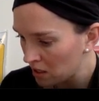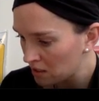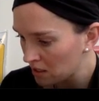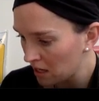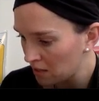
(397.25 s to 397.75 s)

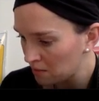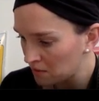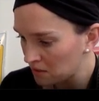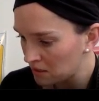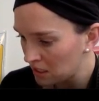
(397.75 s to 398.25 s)
times
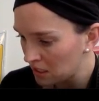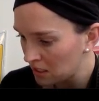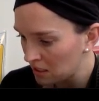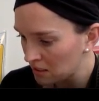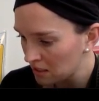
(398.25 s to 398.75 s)
d to
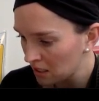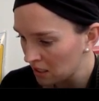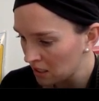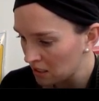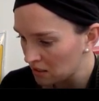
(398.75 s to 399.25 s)
the
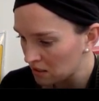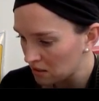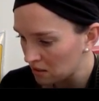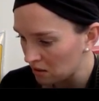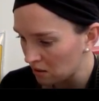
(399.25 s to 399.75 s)
second
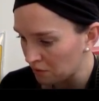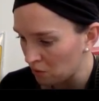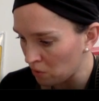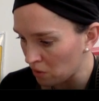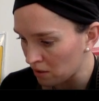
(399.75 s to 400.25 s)
to the
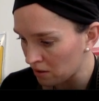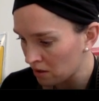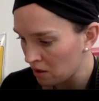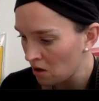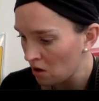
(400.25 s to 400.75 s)
4th,
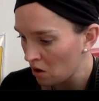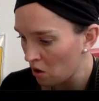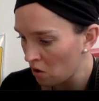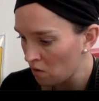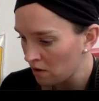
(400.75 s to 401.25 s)

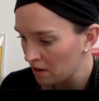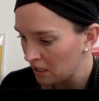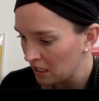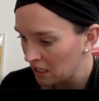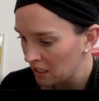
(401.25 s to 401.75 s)
over
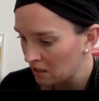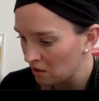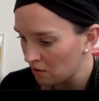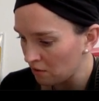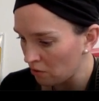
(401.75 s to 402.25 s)
e to
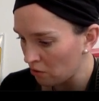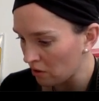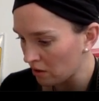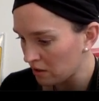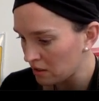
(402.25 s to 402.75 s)
the
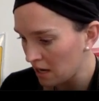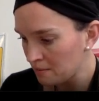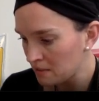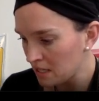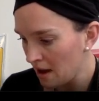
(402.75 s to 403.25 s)
4th,
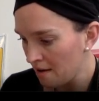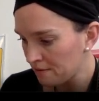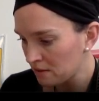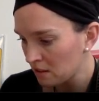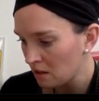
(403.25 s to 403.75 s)
times f
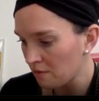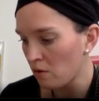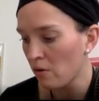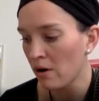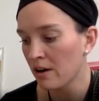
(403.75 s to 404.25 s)
to the
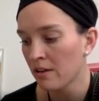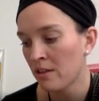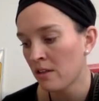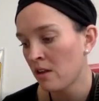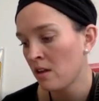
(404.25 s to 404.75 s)
4th,
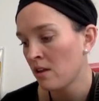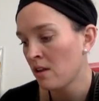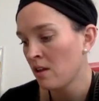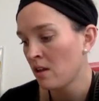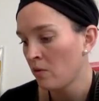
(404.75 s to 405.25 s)

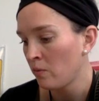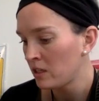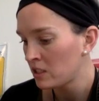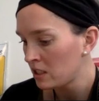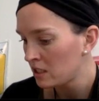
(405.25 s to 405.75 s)

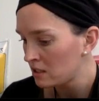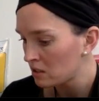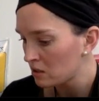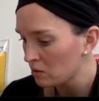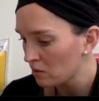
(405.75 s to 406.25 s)
which is
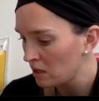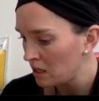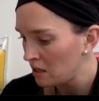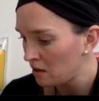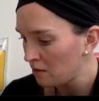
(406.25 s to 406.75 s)
3
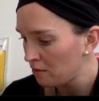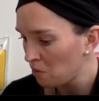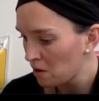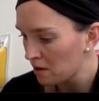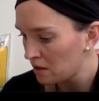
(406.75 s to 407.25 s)
to the
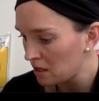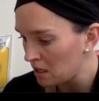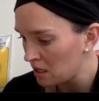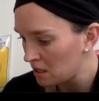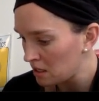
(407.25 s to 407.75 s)
4th
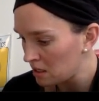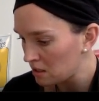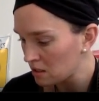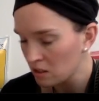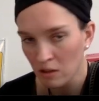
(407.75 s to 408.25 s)

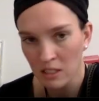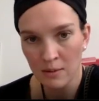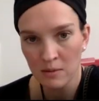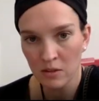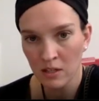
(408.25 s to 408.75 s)
is, 3
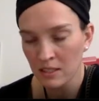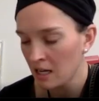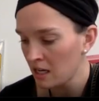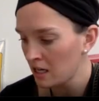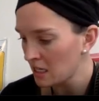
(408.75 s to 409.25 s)
times 3 is
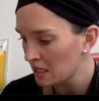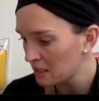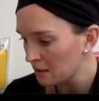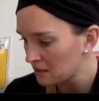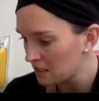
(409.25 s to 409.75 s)
9, 9
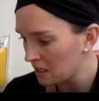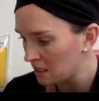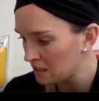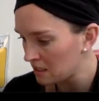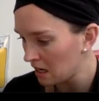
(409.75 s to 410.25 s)
times 9
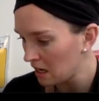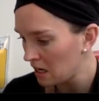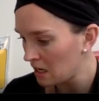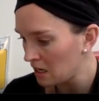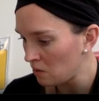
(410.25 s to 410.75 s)
is
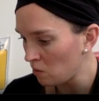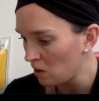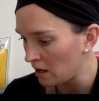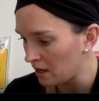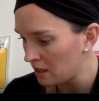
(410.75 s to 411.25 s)

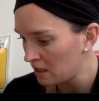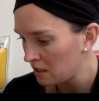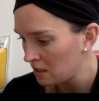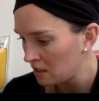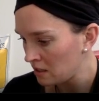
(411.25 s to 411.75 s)
81,
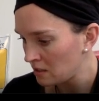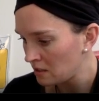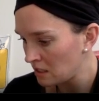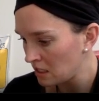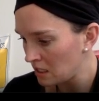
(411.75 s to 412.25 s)

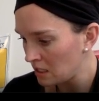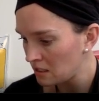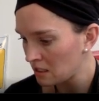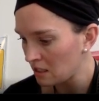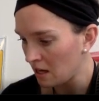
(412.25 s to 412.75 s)
d
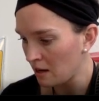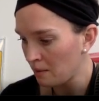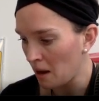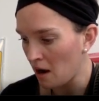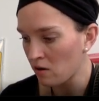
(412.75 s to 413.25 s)
to the
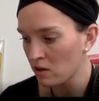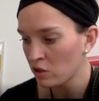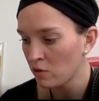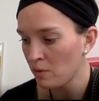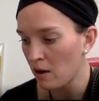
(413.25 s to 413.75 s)
power
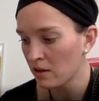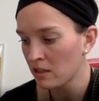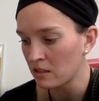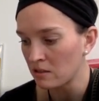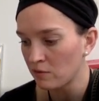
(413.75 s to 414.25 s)
to a power,
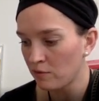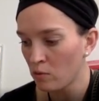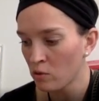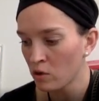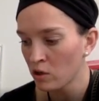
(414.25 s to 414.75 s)
this is
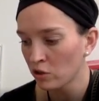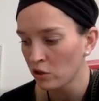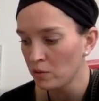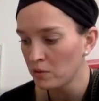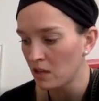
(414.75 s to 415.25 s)
4
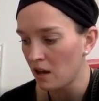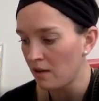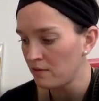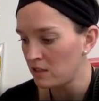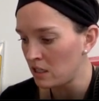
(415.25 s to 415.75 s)
groups
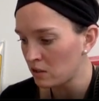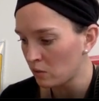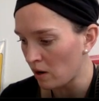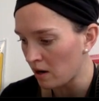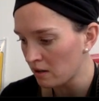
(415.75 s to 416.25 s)
of d
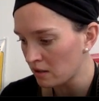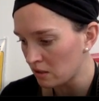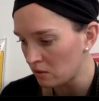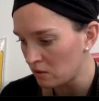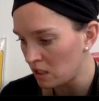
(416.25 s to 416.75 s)
squared,
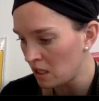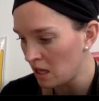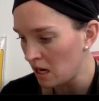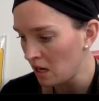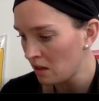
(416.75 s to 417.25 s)
so d to the
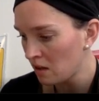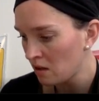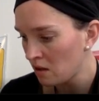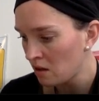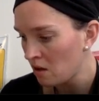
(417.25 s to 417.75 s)
8th,
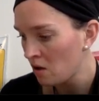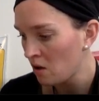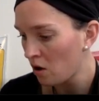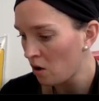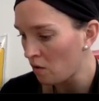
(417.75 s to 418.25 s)

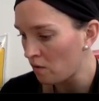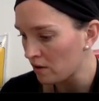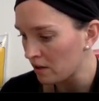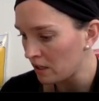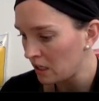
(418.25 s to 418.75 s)

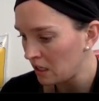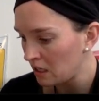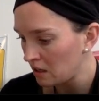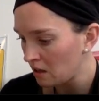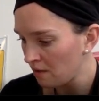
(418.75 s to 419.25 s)
over e
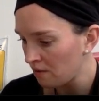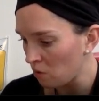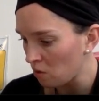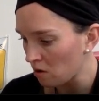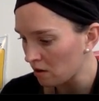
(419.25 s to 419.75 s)
to the
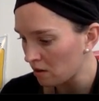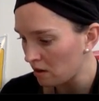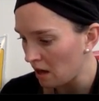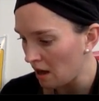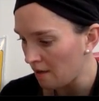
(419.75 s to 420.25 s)
4th,
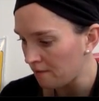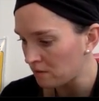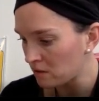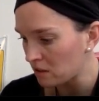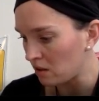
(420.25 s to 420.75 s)
f
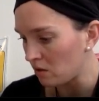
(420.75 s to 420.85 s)
to the